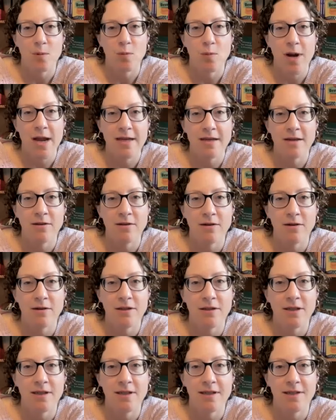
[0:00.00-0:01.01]

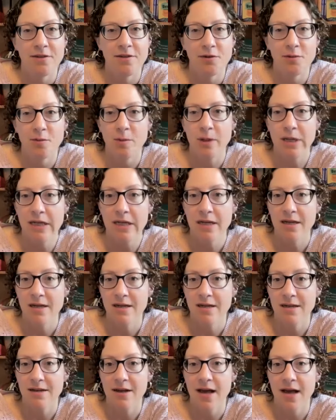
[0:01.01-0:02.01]
regularly each
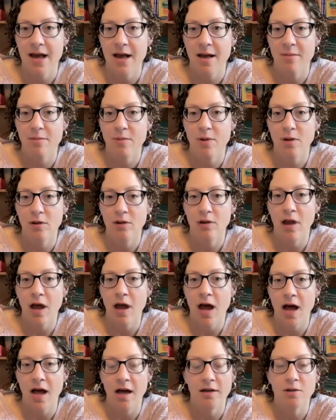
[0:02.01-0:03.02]
week
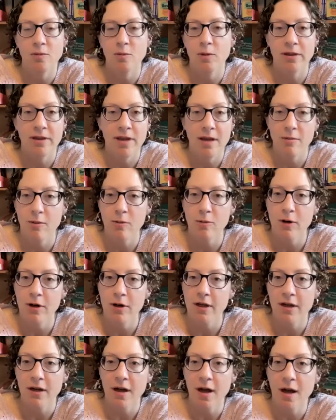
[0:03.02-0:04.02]
logged what they were
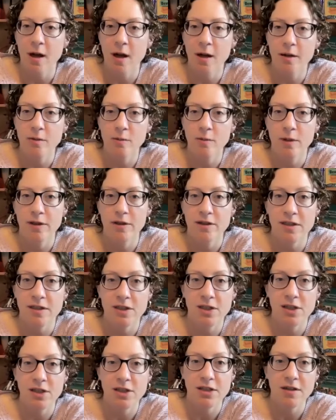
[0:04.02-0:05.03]
working on with
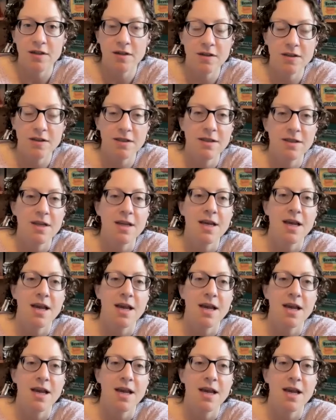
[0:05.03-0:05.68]
teachers.